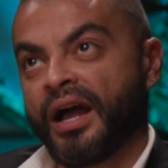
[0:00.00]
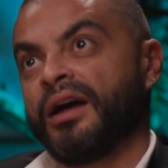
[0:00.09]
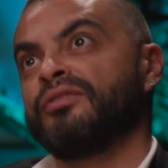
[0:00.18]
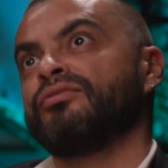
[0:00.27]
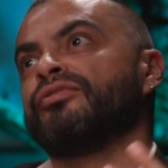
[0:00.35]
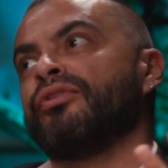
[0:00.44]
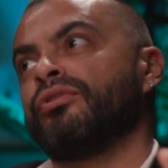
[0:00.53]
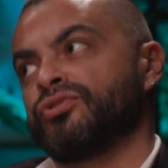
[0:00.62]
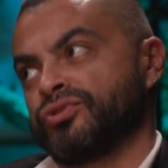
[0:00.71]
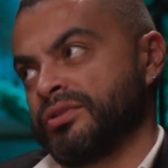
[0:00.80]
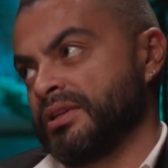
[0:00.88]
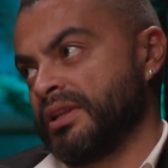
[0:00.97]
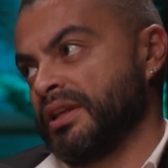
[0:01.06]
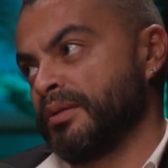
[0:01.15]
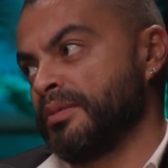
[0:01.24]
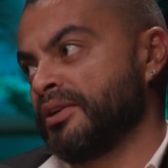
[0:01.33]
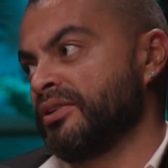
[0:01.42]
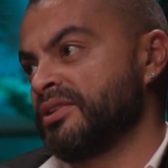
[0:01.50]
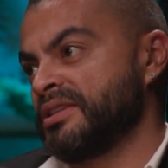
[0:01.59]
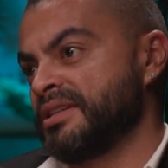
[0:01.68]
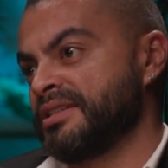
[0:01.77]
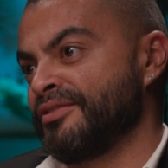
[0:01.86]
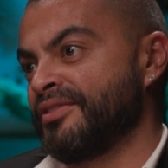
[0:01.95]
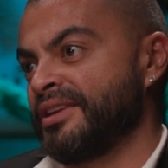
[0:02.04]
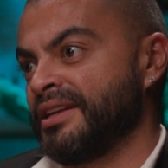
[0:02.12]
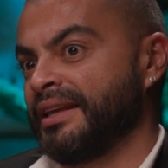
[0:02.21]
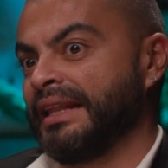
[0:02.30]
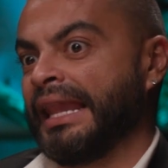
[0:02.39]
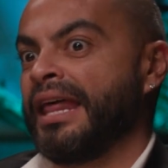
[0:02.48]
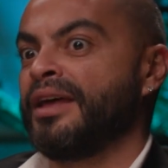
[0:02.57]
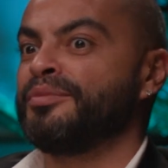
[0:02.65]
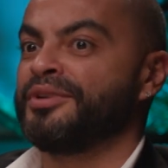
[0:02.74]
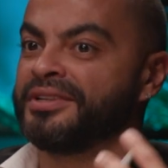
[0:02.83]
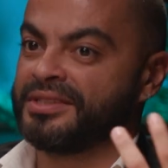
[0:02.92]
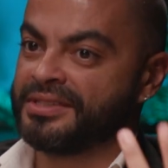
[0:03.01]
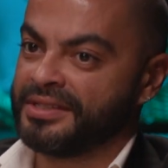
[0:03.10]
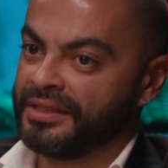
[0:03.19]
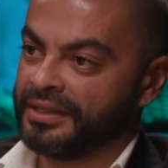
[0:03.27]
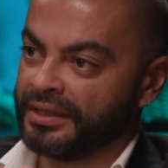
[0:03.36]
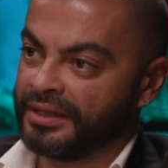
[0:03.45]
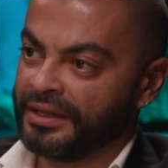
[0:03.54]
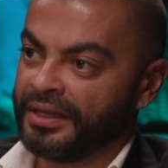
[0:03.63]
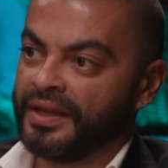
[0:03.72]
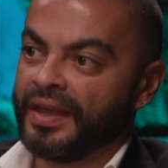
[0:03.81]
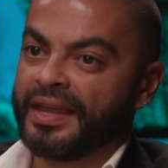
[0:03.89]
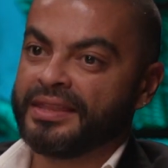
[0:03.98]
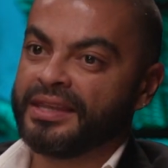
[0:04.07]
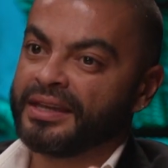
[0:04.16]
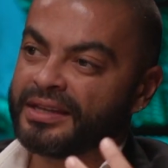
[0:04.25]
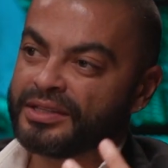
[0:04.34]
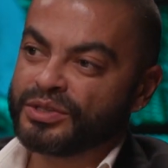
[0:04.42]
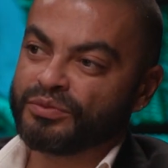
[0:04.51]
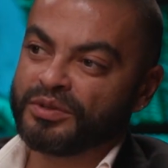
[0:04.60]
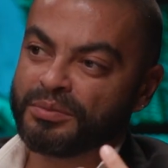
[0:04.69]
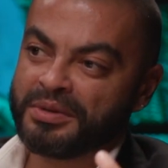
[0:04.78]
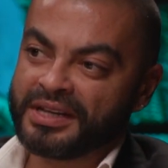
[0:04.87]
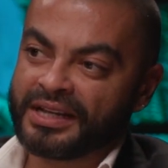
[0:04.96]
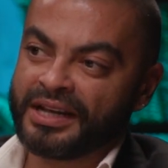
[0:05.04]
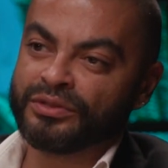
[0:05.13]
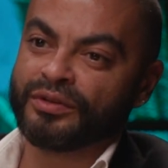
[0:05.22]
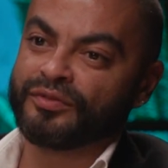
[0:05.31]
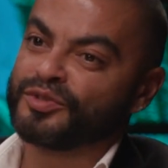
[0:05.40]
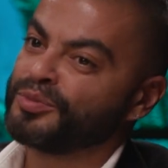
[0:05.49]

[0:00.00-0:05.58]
unfortunately, because it's a very glamorous city, the kids will be kind of